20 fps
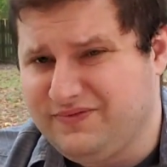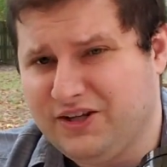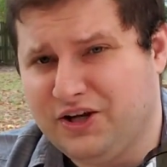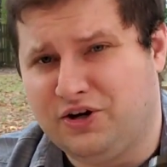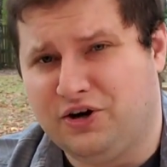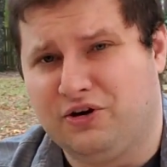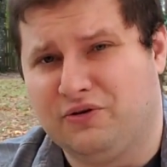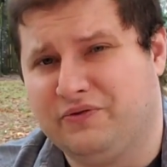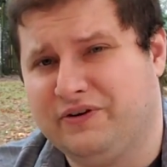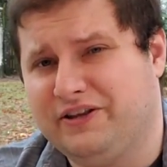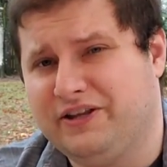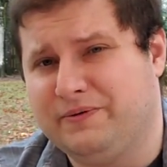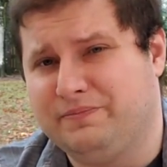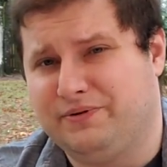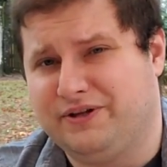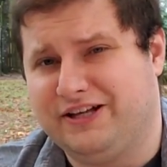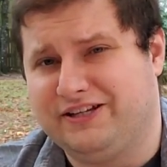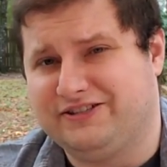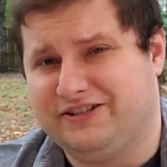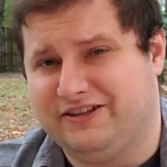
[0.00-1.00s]
are a really
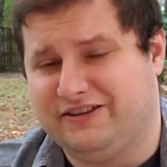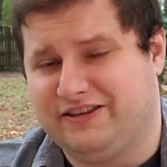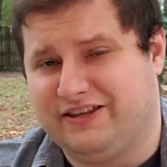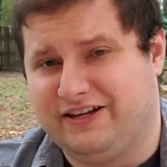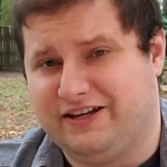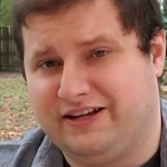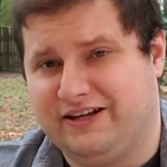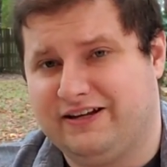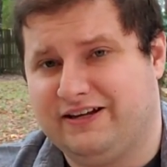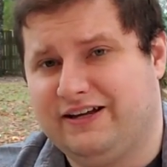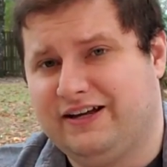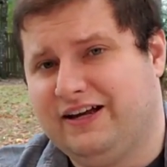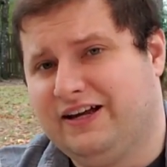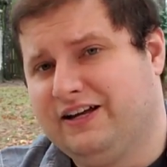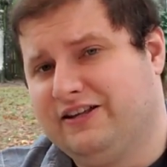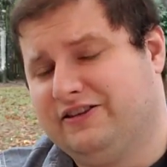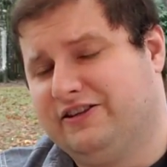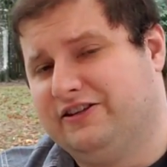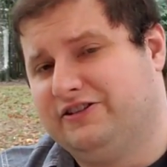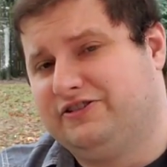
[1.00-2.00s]
pleasant thing.
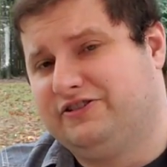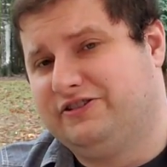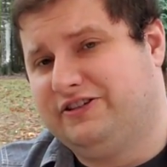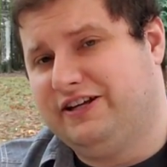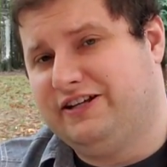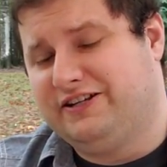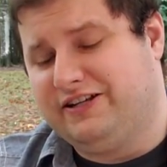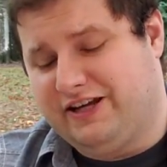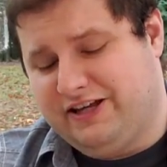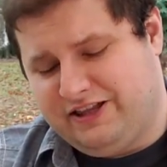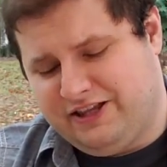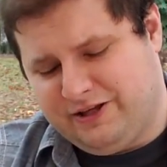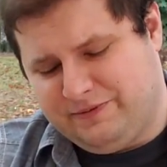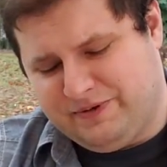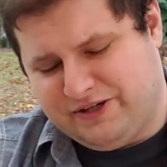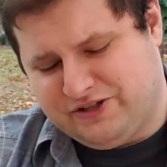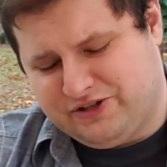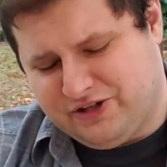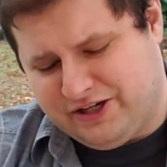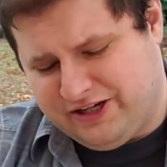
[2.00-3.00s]
The scent in them
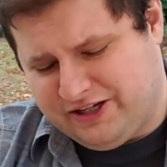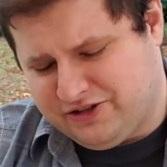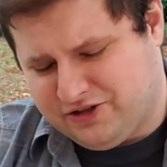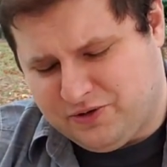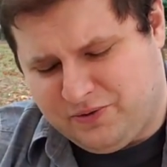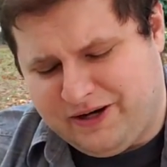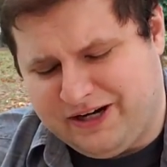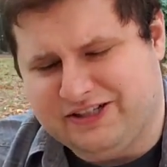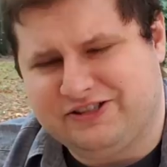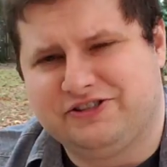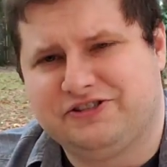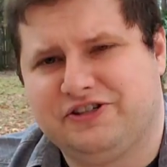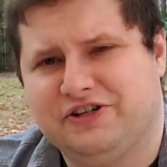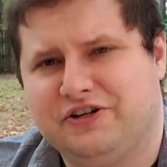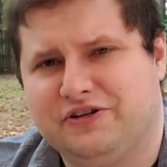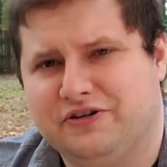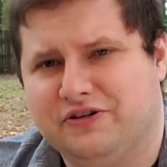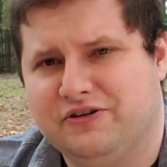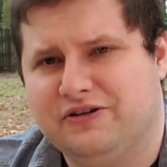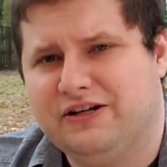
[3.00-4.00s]
is is quite
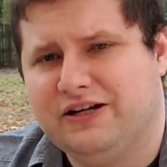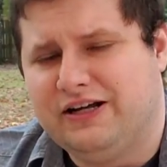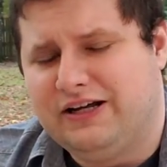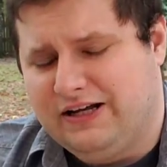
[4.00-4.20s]
subtle.